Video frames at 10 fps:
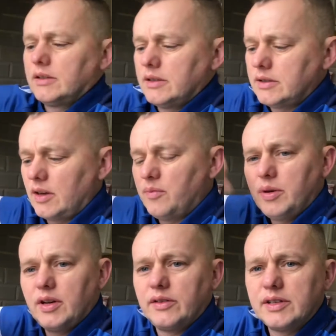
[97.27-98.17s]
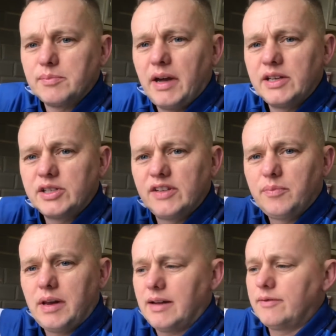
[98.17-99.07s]
So I've put it on this makeshift
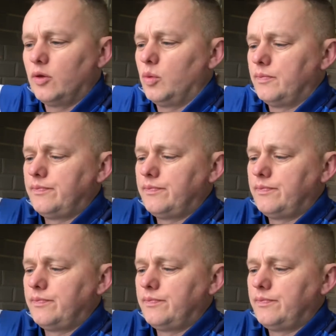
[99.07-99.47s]
platform